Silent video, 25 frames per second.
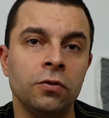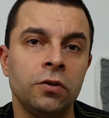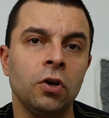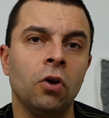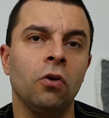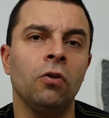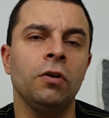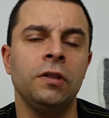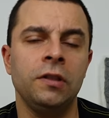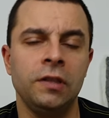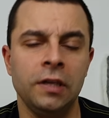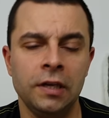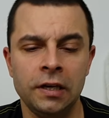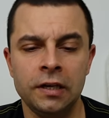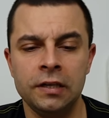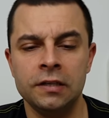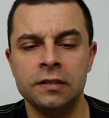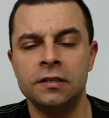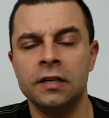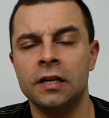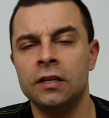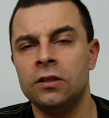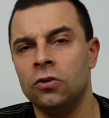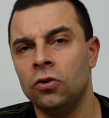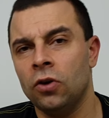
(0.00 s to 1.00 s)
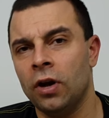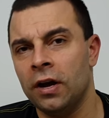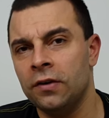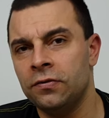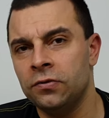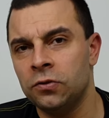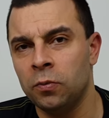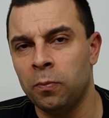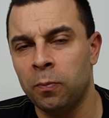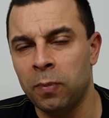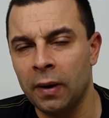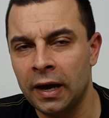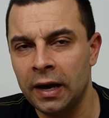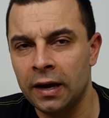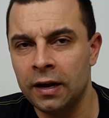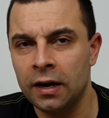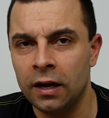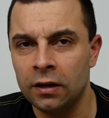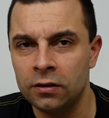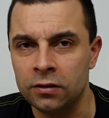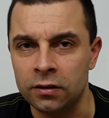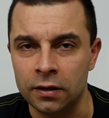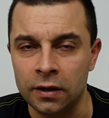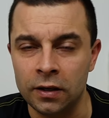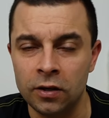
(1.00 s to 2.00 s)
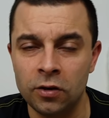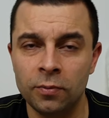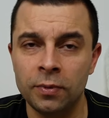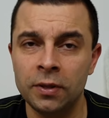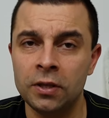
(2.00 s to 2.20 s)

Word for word: The only thing is that you have to play around a little